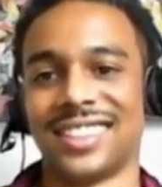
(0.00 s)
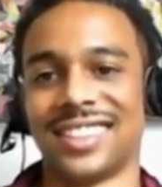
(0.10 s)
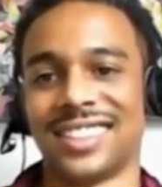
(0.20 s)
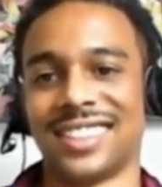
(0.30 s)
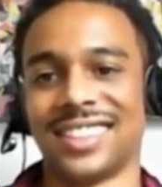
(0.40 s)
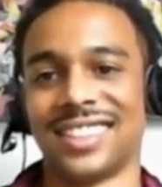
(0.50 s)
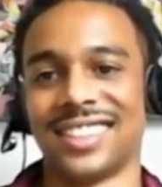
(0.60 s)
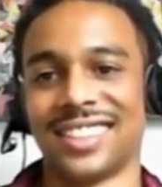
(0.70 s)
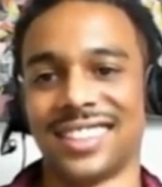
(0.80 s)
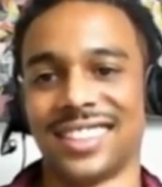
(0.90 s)

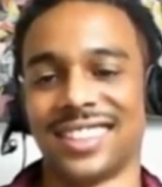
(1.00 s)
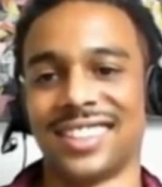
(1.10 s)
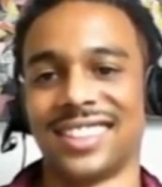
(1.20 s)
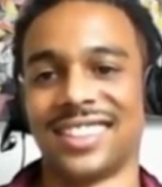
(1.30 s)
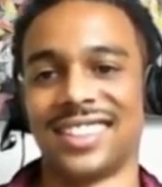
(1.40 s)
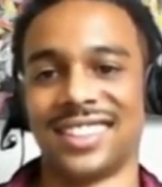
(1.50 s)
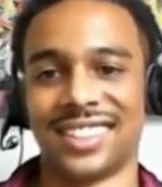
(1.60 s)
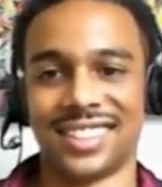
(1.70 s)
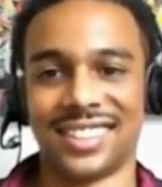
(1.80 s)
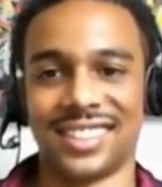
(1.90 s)

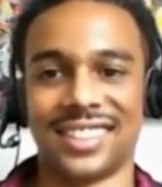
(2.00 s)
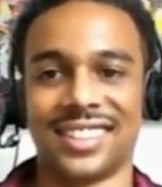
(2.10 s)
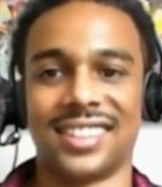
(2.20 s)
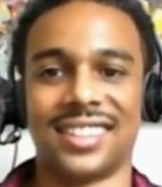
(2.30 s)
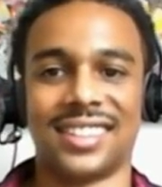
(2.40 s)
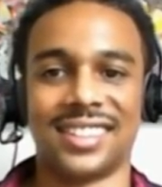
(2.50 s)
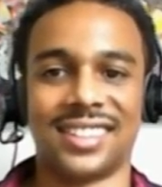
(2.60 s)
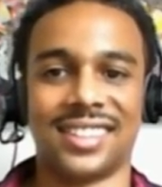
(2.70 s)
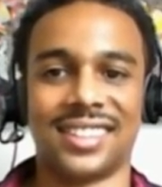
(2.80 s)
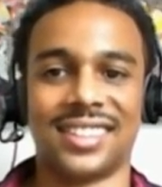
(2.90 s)

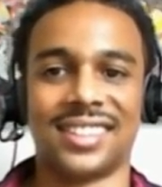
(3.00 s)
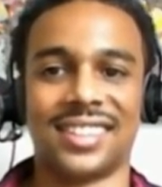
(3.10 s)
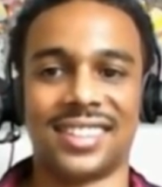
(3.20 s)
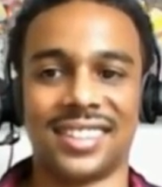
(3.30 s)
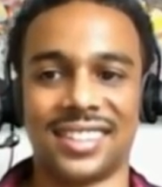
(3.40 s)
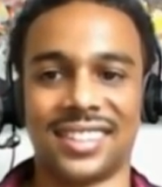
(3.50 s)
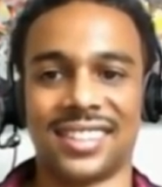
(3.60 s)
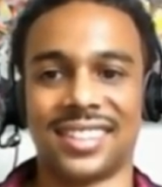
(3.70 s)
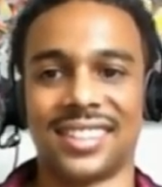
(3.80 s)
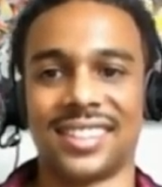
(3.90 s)

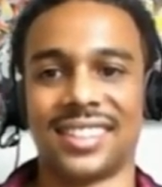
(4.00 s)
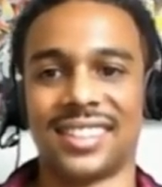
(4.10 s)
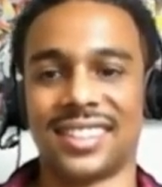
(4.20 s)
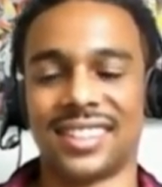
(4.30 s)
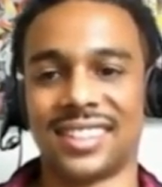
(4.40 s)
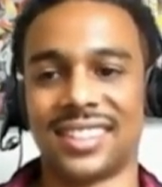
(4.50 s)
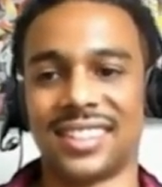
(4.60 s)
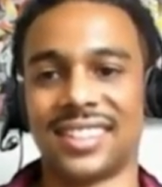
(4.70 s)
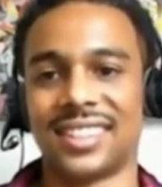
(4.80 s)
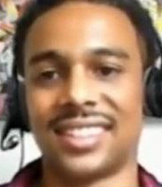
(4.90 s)

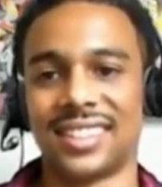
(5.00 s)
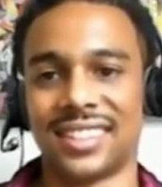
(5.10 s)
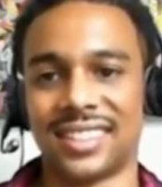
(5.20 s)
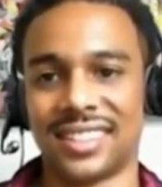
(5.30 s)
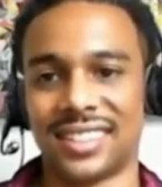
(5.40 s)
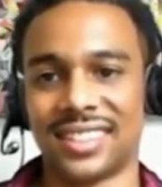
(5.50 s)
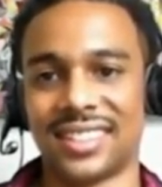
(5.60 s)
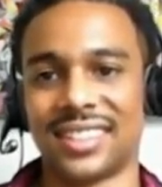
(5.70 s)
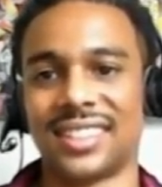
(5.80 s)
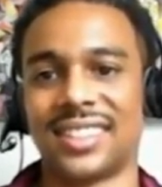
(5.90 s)

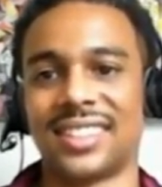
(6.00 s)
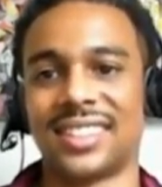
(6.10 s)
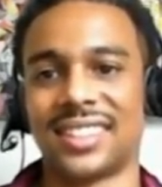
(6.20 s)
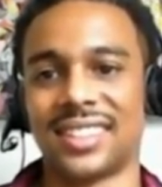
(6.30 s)
[no speech]